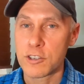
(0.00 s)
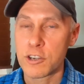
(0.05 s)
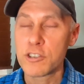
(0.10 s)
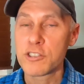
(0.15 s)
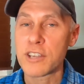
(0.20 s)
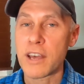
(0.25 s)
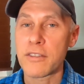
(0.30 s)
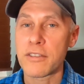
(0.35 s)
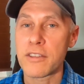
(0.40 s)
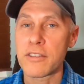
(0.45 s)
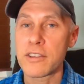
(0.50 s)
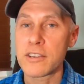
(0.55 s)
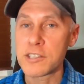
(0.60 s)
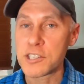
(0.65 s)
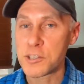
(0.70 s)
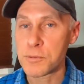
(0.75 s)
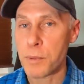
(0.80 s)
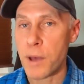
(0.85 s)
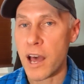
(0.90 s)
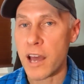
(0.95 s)
turns out that
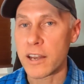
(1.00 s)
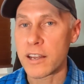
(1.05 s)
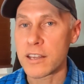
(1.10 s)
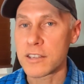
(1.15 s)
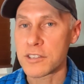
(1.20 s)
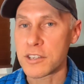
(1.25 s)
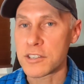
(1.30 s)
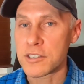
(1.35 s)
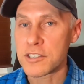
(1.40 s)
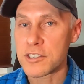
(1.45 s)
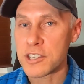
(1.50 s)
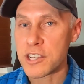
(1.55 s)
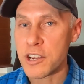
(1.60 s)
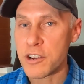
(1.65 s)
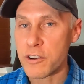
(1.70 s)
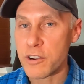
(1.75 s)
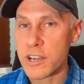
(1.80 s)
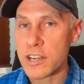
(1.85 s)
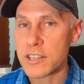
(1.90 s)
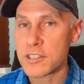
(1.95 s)
this spot is a
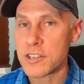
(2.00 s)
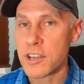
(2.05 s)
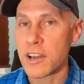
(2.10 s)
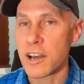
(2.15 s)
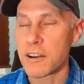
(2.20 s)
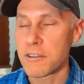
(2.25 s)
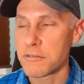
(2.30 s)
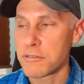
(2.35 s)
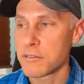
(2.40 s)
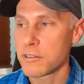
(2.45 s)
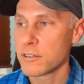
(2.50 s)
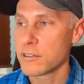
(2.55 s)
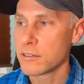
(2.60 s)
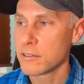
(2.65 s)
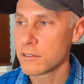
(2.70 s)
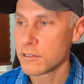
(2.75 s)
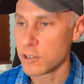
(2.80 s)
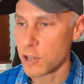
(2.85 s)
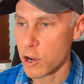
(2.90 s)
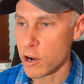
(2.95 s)
series of
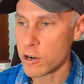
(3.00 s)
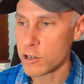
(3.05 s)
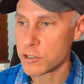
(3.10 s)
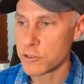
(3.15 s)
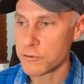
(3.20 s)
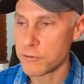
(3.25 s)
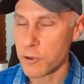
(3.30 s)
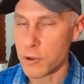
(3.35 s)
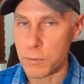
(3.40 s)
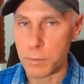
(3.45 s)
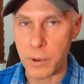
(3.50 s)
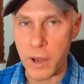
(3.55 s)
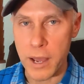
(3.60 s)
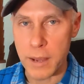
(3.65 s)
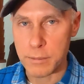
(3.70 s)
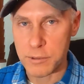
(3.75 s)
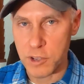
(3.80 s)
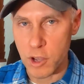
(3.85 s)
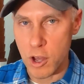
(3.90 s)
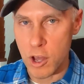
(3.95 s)
large full
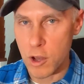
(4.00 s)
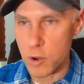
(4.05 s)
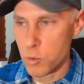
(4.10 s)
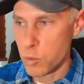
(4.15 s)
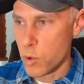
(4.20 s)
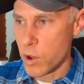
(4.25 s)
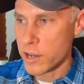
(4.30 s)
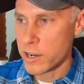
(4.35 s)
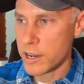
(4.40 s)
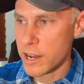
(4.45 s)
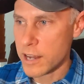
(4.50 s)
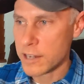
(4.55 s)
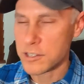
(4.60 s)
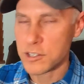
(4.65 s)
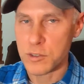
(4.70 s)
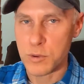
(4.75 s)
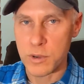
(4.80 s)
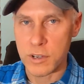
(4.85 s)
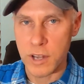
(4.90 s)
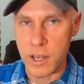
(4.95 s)
pipes, all one
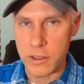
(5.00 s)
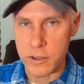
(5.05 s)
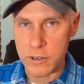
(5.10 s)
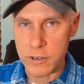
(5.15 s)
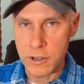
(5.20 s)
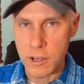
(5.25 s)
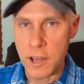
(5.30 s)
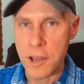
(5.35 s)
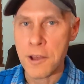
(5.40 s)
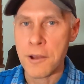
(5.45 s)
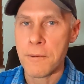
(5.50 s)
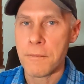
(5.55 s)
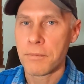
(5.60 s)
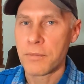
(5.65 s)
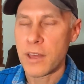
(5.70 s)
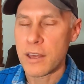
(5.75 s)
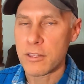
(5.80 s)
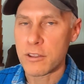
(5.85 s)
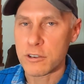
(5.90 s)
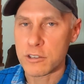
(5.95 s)
next to another,
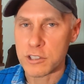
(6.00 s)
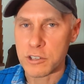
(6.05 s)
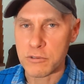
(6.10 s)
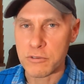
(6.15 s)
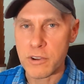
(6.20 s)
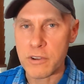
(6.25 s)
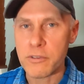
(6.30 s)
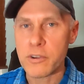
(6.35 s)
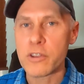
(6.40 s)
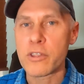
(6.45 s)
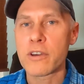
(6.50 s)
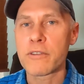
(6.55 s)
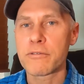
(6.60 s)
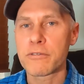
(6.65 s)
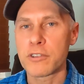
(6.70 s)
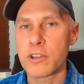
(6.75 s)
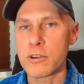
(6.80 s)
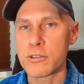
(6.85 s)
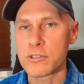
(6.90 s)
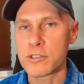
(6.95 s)
and there's a river that
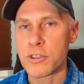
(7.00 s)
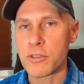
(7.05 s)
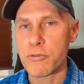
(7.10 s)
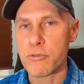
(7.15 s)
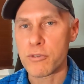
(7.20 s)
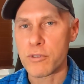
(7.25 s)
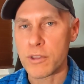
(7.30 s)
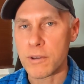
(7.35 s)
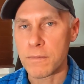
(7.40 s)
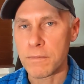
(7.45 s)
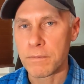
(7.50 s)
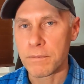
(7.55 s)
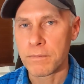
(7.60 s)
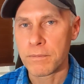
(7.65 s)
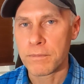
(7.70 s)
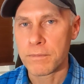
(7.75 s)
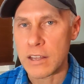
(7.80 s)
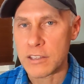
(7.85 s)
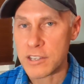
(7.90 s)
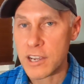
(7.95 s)
flows through them.
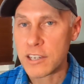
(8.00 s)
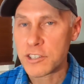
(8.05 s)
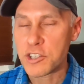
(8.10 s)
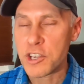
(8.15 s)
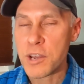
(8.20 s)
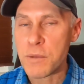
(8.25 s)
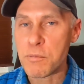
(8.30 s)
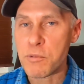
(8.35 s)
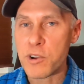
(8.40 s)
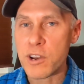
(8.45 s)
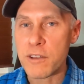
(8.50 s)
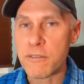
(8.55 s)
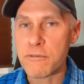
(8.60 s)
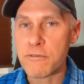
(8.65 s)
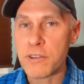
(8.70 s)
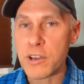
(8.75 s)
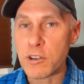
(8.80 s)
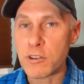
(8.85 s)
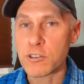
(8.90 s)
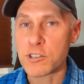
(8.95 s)
It's actually a pretty
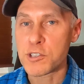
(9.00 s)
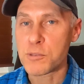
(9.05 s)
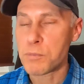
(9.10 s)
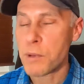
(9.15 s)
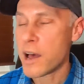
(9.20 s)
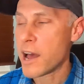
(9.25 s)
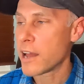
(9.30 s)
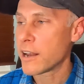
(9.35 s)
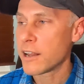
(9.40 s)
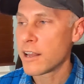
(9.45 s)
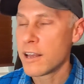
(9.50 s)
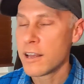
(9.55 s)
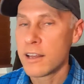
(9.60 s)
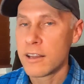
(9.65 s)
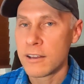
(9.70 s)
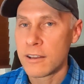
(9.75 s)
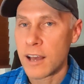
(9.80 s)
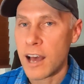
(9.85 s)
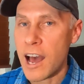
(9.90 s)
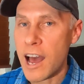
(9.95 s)
fickle spot,
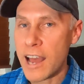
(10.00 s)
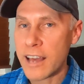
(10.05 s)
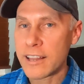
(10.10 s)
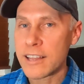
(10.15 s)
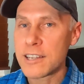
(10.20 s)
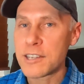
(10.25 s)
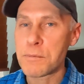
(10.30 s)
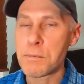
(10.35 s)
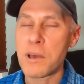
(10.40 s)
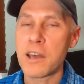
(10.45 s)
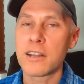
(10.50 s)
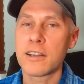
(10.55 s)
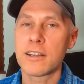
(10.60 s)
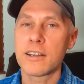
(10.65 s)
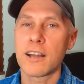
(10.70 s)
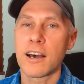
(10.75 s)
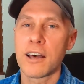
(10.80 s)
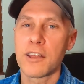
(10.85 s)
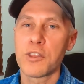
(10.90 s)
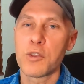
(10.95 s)
highly
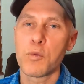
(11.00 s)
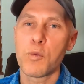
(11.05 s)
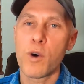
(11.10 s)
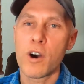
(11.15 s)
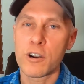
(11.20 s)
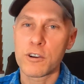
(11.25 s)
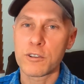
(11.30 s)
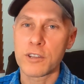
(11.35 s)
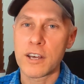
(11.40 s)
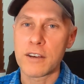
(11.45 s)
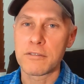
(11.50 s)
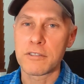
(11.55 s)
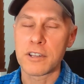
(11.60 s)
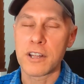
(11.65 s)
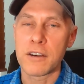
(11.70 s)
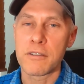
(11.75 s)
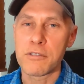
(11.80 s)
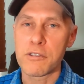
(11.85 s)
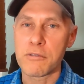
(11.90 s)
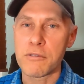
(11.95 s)
dependent on the water
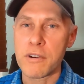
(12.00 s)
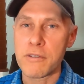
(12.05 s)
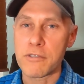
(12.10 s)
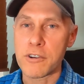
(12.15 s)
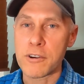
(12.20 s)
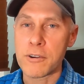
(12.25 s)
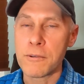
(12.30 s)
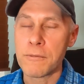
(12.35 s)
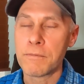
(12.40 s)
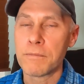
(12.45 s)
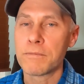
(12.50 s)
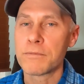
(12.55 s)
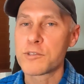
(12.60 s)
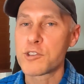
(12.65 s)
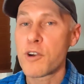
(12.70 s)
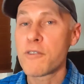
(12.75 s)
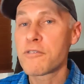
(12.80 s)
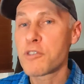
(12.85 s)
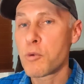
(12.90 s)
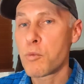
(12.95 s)
level of the river.
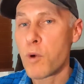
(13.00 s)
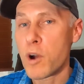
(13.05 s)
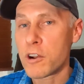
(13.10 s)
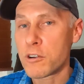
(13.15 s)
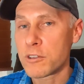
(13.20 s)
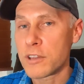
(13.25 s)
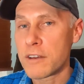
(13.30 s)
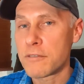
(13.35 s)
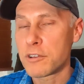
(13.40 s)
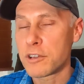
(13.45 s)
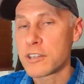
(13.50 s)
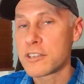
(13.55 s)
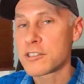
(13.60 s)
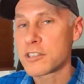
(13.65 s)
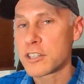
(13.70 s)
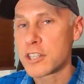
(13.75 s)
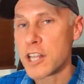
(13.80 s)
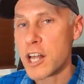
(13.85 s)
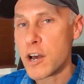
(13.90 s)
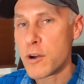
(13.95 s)
So if the water level
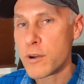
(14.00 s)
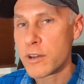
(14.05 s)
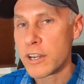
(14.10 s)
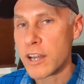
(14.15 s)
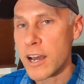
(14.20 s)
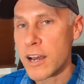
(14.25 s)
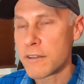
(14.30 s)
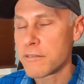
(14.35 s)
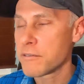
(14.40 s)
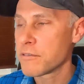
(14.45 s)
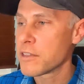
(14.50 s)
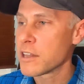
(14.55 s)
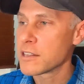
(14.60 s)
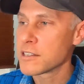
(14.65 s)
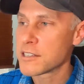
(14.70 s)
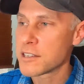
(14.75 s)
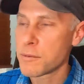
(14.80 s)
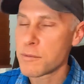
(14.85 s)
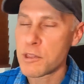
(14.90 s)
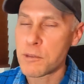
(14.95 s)
is low enough,
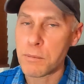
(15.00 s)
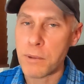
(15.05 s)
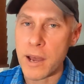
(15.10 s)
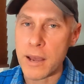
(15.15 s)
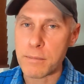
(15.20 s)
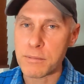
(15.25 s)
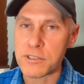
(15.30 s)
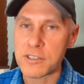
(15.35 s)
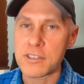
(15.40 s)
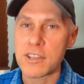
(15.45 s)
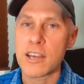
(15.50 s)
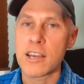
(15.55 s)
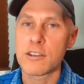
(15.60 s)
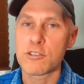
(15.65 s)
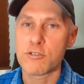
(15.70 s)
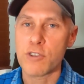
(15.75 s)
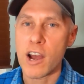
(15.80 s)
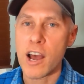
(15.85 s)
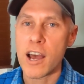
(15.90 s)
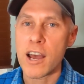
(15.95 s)
then some of the pipes stay
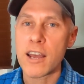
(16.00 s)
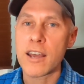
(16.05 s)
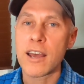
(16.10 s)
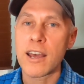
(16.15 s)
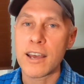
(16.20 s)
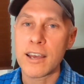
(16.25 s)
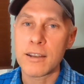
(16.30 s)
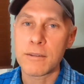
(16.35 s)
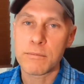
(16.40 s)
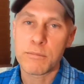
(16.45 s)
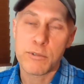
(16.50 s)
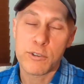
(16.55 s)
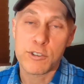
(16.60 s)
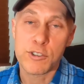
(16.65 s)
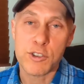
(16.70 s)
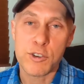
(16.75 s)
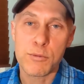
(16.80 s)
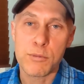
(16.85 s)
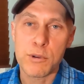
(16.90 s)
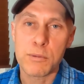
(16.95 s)
dry and
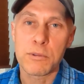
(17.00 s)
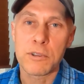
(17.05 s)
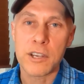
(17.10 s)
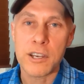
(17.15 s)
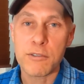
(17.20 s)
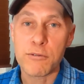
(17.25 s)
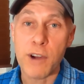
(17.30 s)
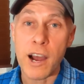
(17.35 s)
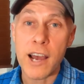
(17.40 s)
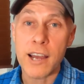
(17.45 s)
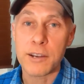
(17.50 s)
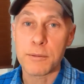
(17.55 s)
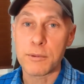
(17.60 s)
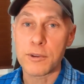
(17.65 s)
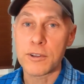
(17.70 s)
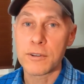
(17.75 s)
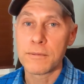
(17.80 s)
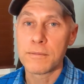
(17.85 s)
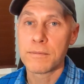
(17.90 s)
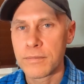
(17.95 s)
presumably
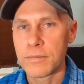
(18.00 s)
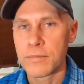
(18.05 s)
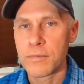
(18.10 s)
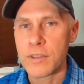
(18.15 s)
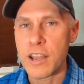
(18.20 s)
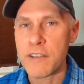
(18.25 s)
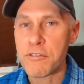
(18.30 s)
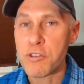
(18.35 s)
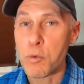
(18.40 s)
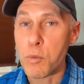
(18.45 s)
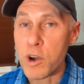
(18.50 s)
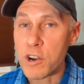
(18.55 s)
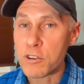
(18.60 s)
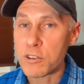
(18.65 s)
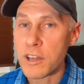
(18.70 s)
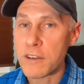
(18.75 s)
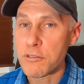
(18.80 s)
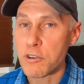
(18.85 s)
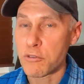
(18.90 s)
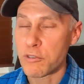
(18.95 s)
rideable. If the
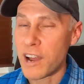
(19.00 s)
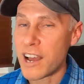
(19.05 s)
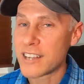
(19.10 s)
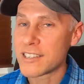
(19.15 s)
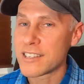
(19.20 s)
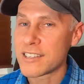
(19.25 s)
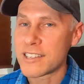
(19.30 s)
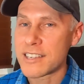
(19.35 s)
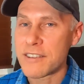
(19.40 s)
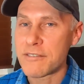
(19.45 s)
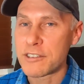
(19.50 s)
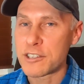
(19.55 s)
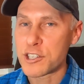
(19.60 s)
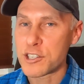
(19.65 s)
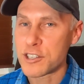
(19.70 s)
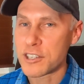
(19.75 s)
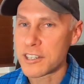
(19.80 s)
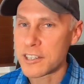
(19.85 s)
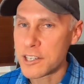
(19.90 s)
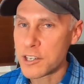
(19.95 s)
water level rises even
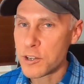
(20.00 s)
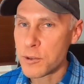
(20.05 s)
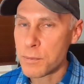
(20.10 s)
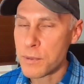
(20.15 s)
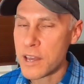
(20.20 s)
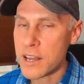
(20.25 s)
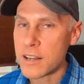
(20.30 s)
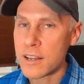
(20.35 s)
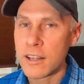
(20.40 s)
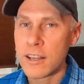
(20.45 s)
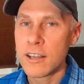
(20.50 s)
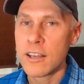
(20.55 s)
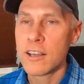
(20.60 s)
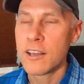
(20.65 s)
just a little bit,